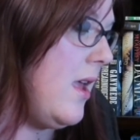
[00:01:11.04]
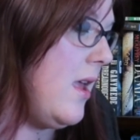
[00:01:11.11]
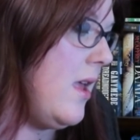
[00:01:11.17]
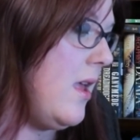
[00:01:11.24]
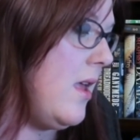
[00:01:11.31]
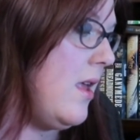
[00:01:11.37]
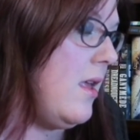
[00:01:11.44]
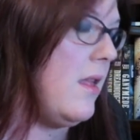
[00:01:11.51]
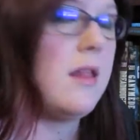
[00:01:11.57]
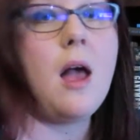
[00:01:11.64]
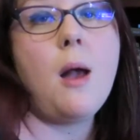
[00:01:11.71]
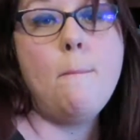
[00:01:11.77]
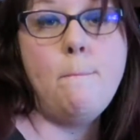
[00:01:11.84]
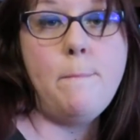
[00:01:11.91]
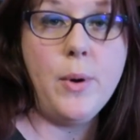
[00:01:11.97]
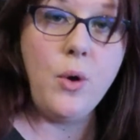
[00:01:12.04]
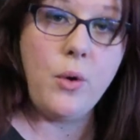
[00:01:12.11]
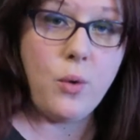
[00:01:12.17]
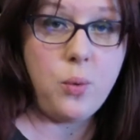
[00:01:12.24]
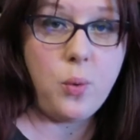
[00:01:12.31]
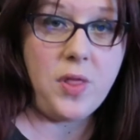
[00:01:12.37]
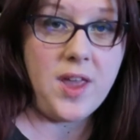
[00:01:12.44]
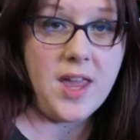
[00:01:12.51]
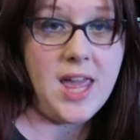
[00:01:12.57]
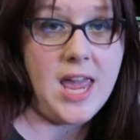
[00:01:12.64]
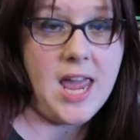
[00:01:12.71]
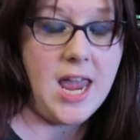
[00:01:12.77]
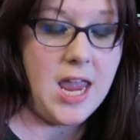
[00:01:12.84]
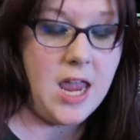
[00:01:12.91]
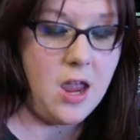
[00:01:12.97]
is a book with a
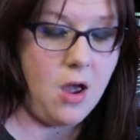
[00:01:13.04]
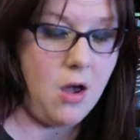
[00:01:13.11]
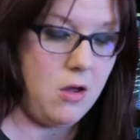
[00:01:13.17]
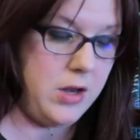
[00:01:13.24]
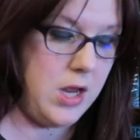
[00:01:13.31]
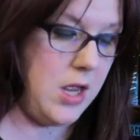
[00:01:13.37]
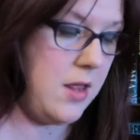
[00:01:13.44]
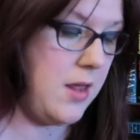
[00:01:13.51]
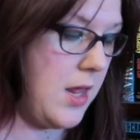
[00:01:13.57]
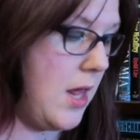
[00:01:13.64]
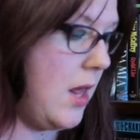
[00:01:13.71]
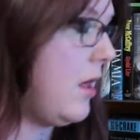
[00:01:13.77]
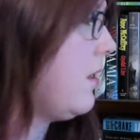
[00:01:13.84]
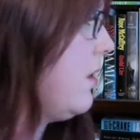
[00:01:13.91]
key on it.